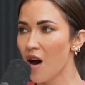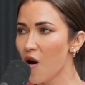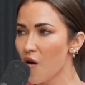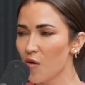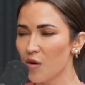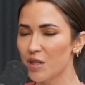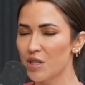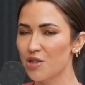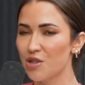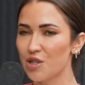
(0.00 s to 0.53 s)
Oh,
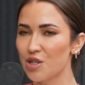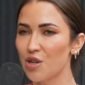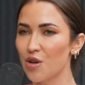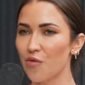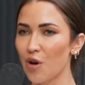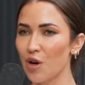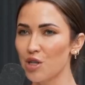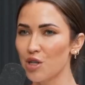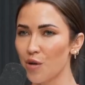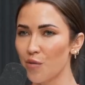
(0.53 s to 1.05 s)
it's just so
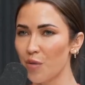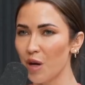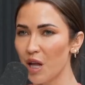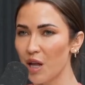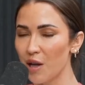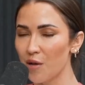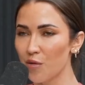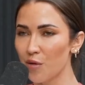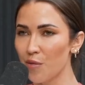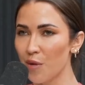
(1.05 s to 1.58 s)
frustrating. But
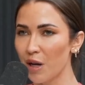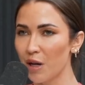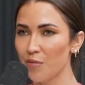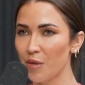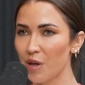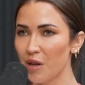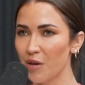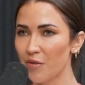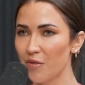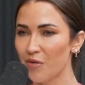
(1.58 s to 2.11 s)
it reminded
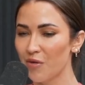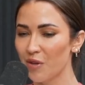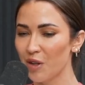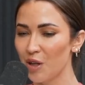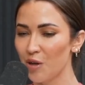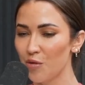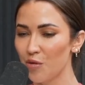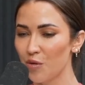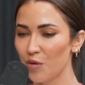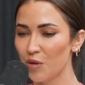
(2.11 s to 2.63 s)
me of
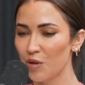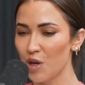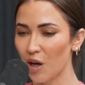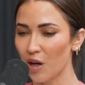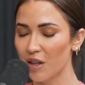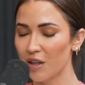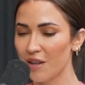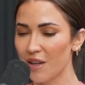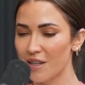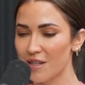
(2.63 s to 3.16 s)
you
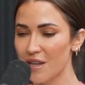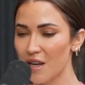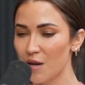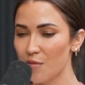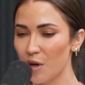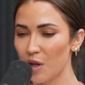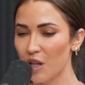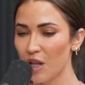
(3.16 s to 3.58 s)
talking last night about